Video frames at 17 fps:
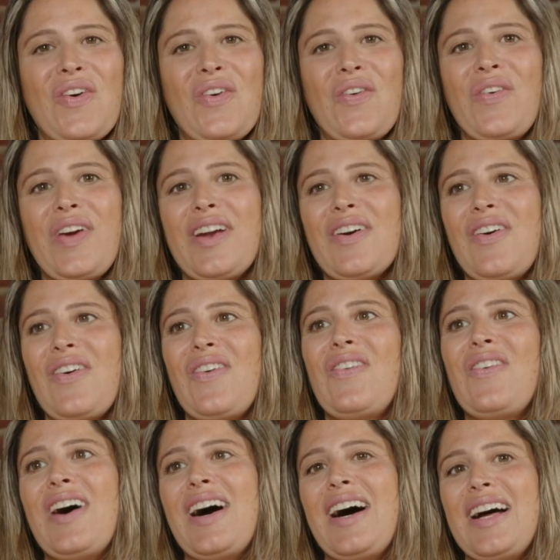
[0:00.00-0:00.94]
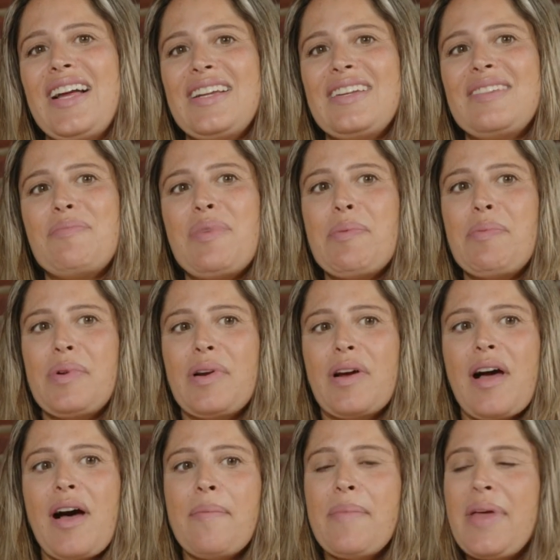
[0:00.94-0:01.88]
we don't want people to
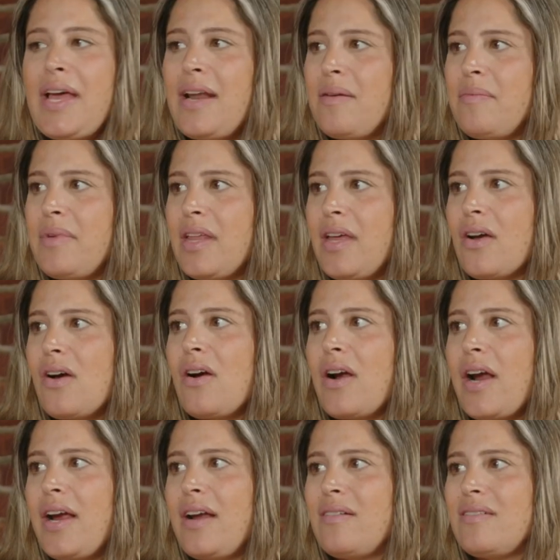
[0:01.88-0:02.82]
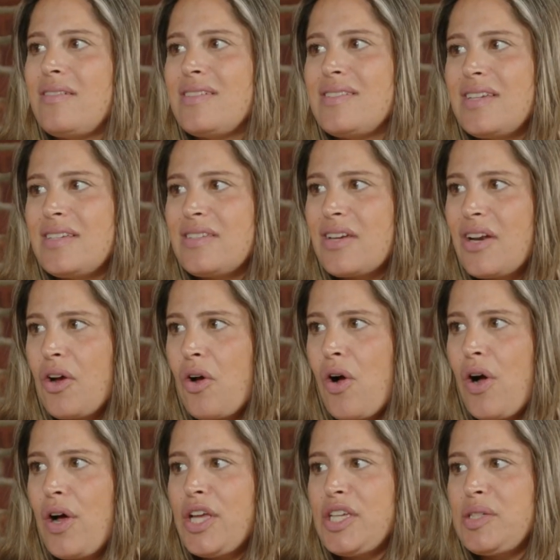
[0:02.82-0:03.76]
come in and be like, all right, is this going to
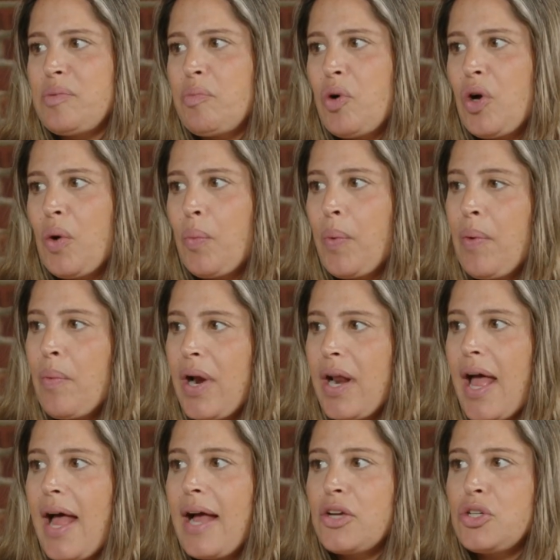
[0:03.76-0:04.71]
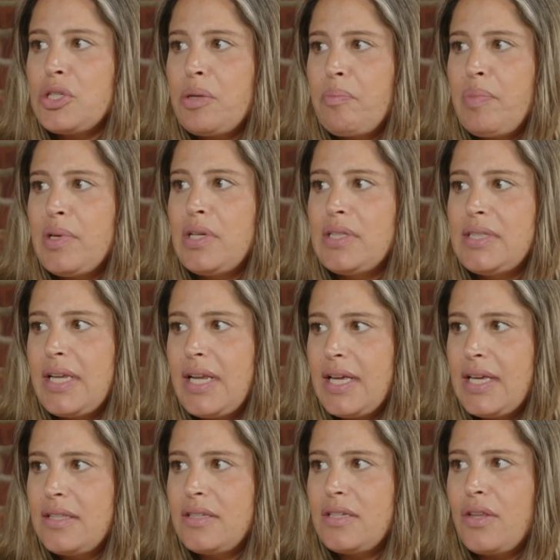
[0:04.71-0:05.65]
cost more? We want to actually build it
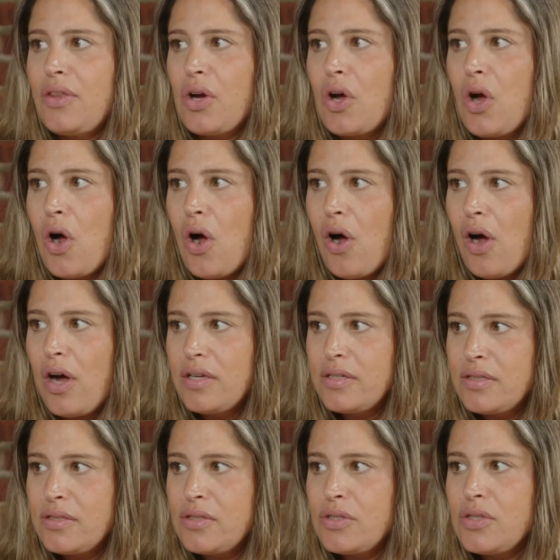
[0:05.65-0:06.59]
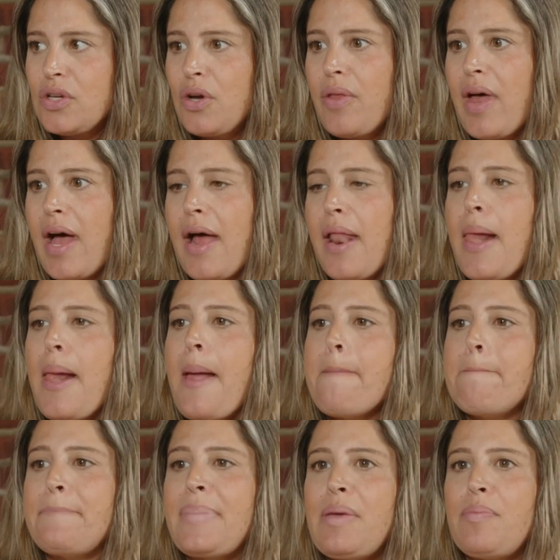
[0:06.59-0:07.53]
into the cost so that
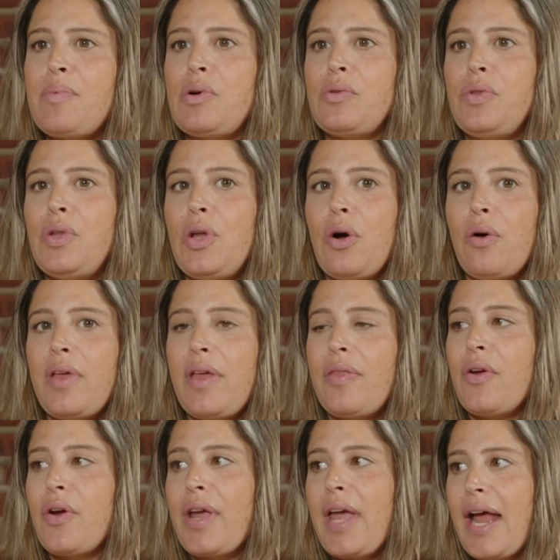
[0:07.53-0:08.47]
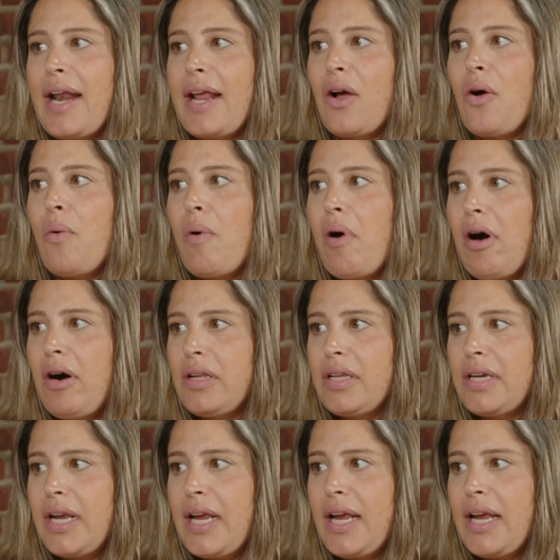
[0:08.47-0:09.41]
people know that they're getting
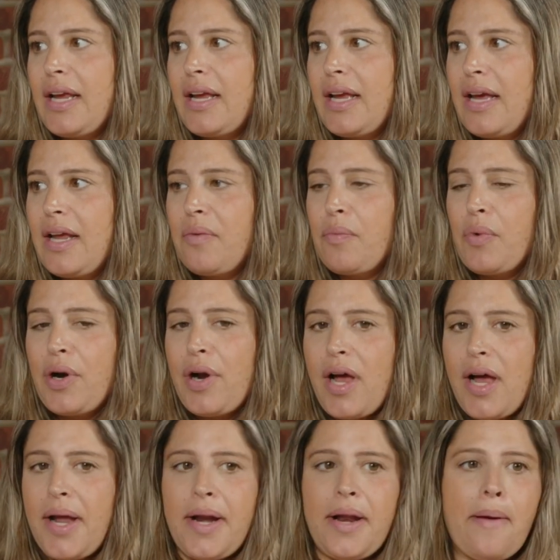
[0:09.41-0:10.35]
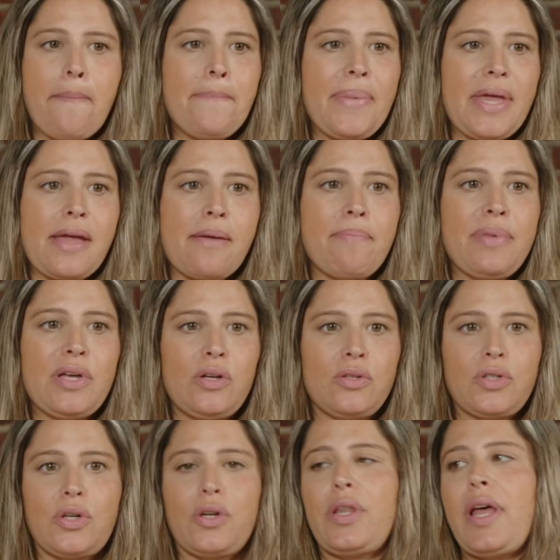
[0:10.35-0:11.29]
quality. And we're not a big
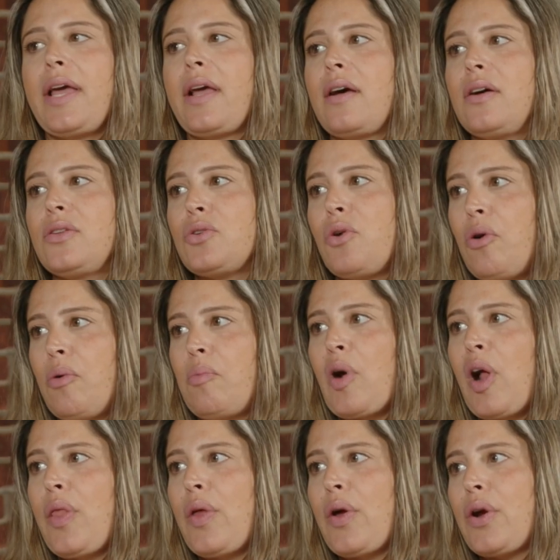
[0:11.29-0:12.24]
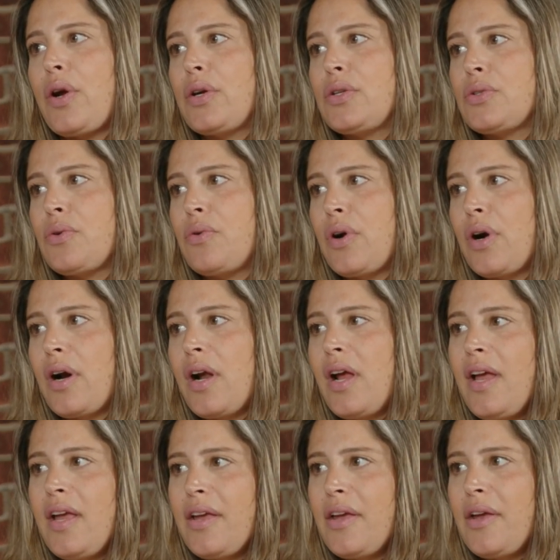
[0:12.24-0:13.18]
builder like a Toll Brothers or,
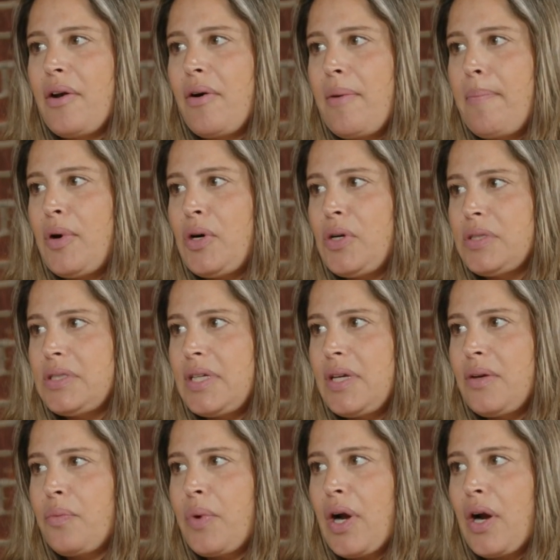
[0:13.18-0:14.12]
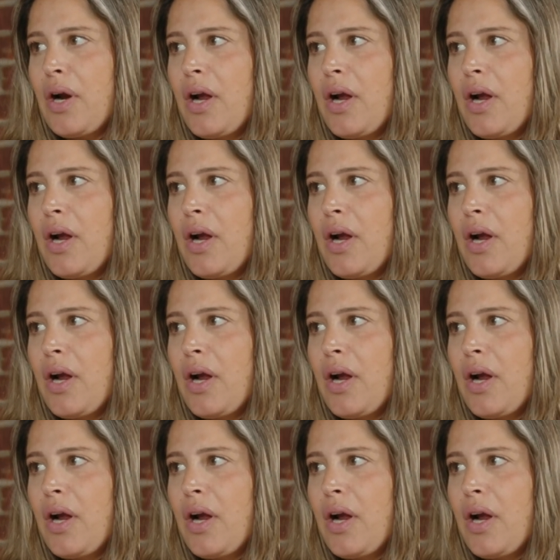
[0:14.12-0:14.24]
a Pulte where